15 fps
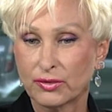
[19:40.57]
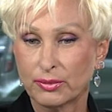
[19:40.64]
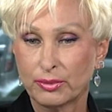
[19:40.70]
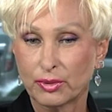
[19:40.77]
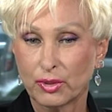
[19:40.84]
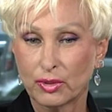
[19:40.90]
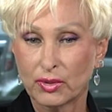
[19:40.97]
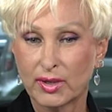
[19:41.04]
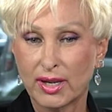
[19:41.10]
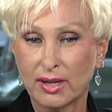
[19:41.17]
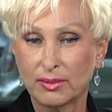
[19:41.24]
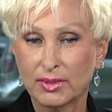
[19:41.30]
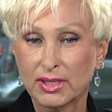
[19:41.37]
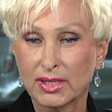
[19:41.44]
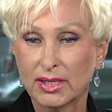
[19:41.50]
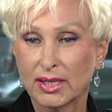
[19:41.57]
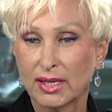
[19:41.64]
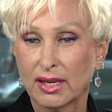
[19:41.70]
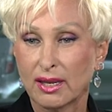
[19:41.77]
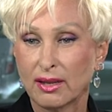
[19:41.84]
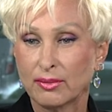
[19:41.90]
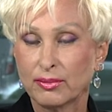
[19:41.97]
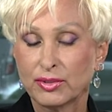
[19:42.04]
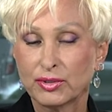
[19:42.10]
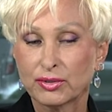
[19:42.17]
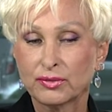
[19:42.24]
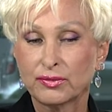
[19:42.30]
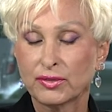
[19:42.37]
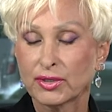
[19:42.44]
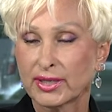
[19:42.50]
the program a
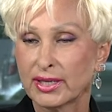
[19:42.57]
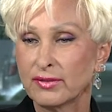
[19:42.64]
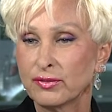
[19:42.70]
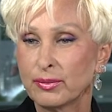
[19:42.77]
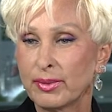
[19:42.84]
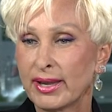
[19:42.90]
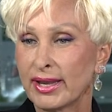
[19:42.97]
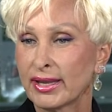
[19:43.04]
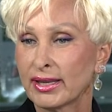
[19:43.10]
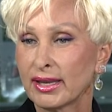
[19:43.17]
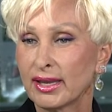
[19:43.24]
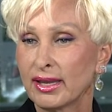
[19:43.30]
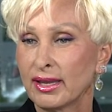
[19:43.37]
beautiful gift bag.